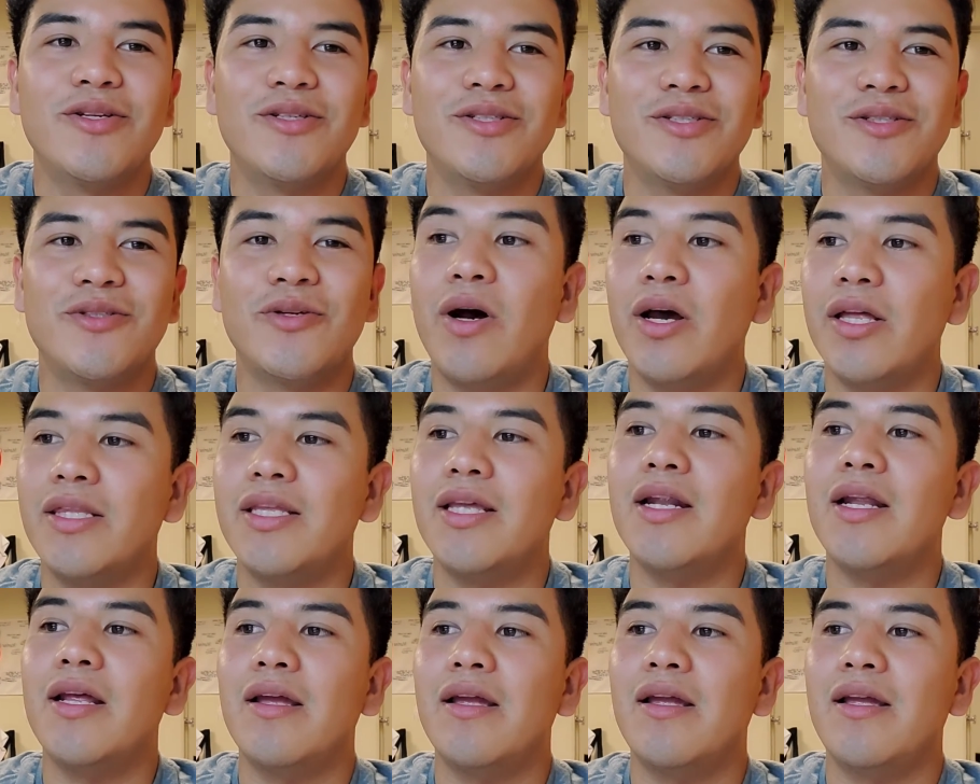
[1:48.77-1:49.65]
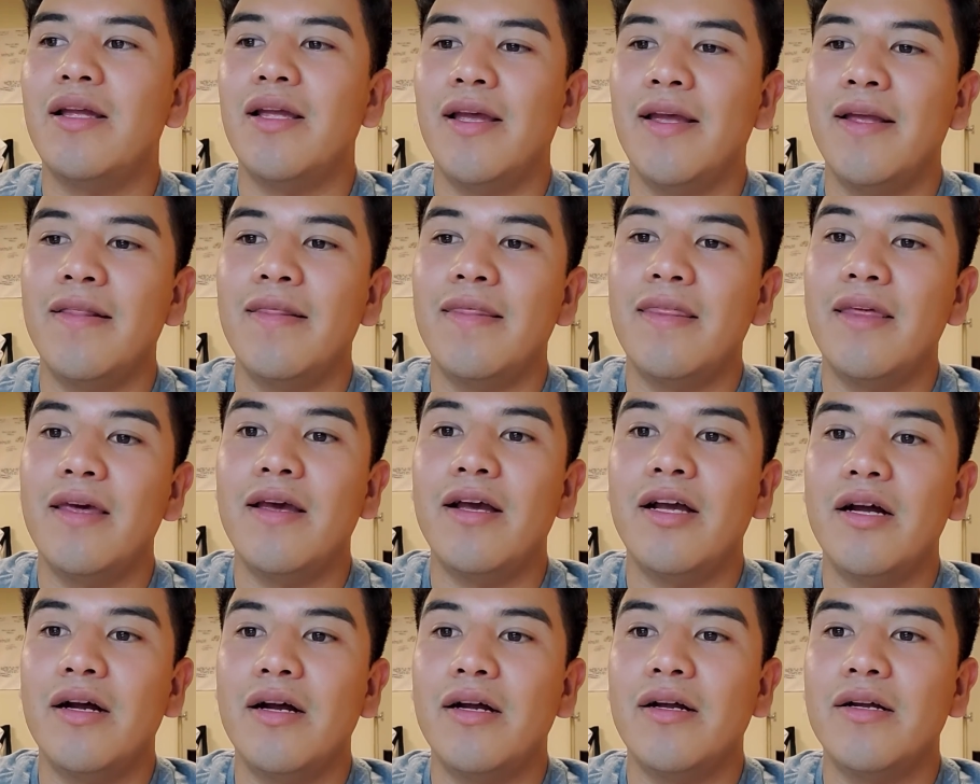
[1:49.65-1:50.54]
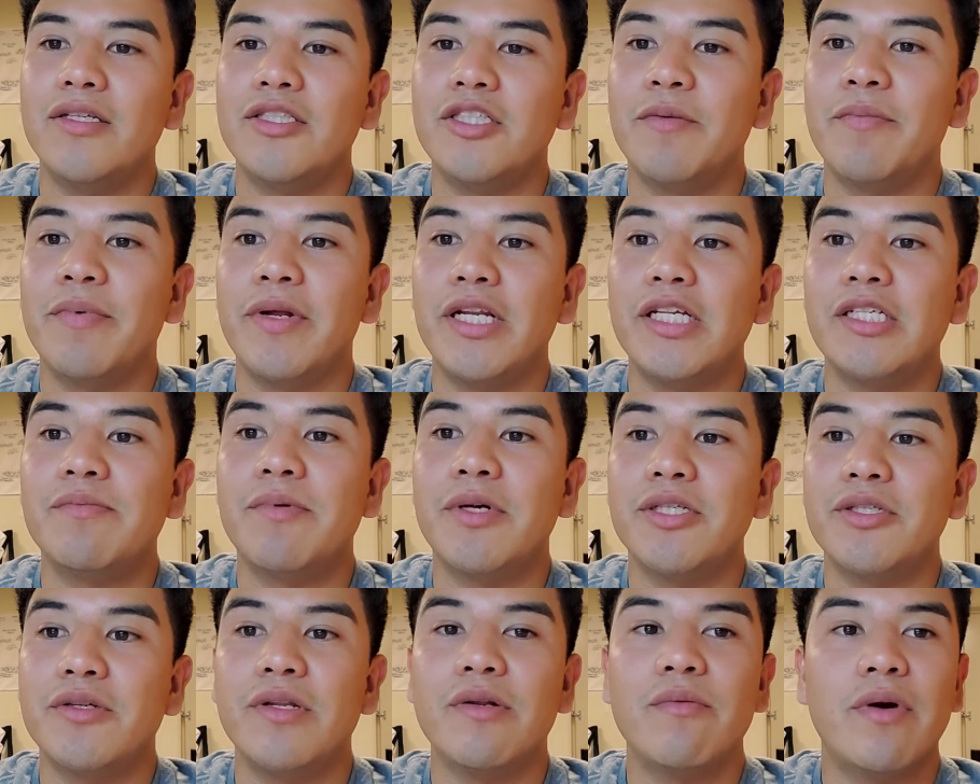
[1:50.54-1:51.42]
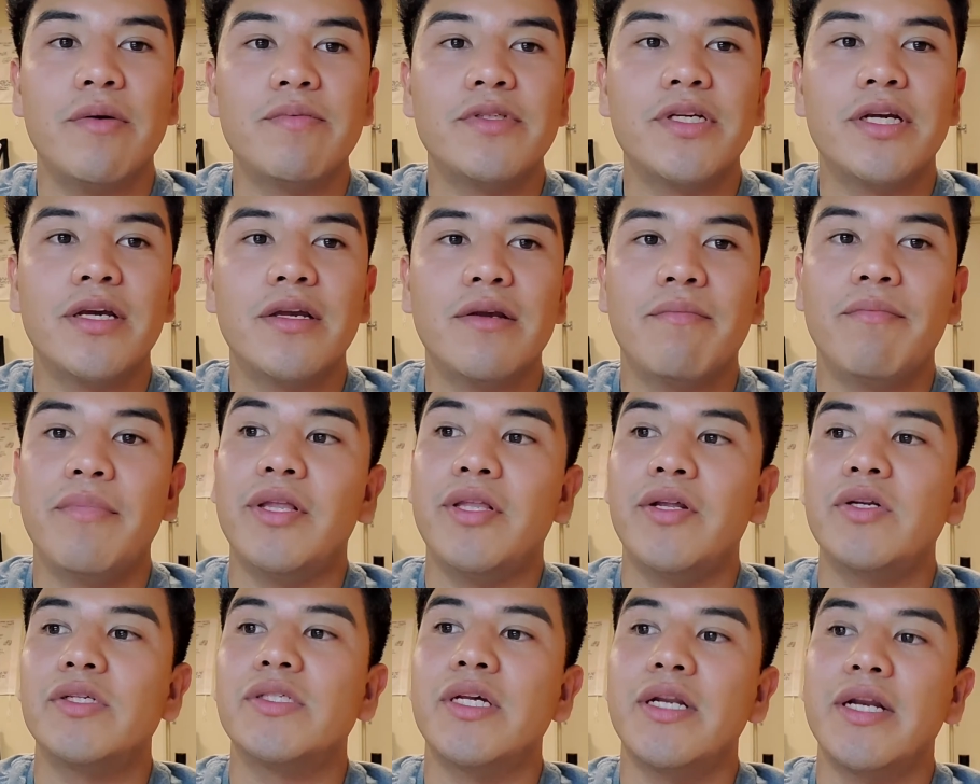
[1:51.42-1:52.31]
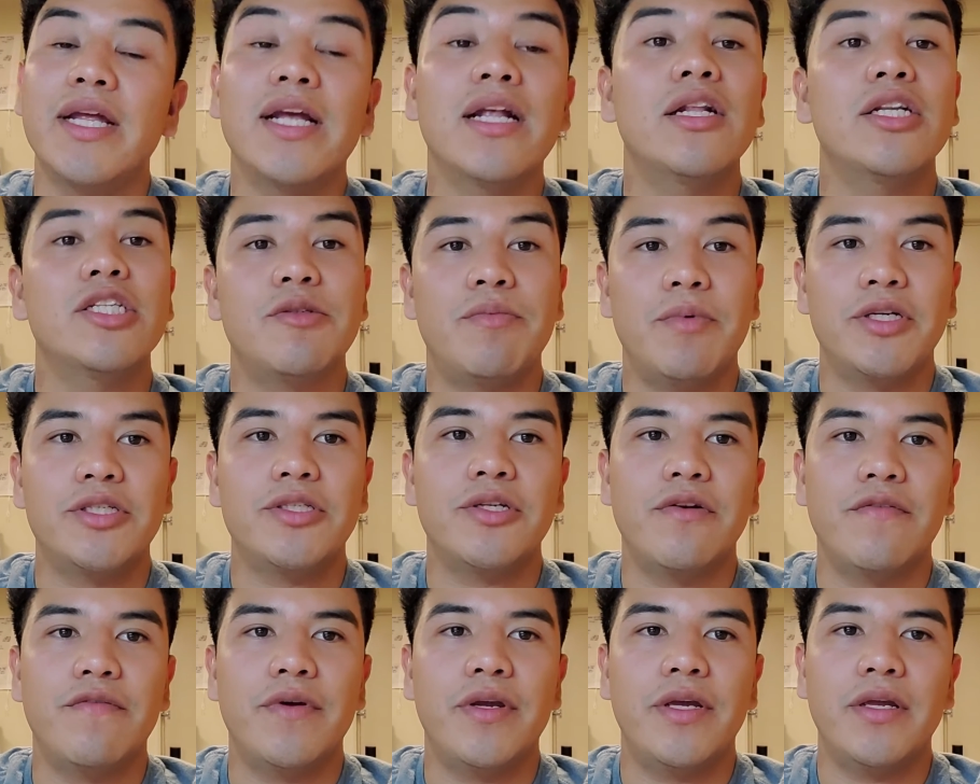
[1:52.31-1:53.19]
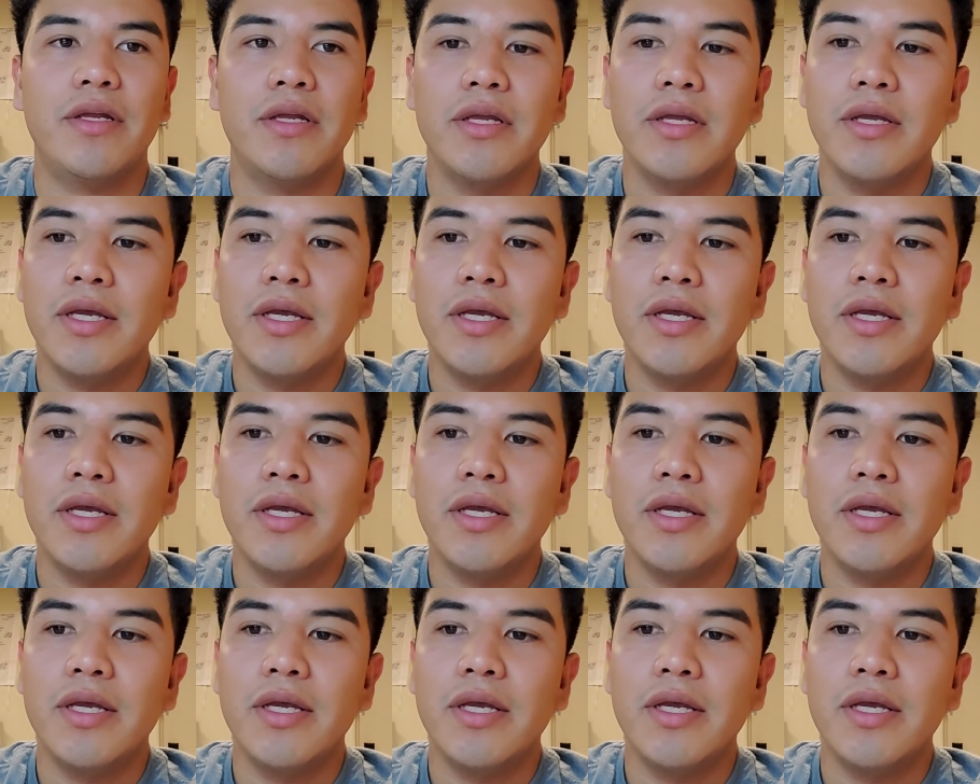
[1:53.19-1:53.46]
So I did it in the uh, Japanese version of the website, but there is an English version of it.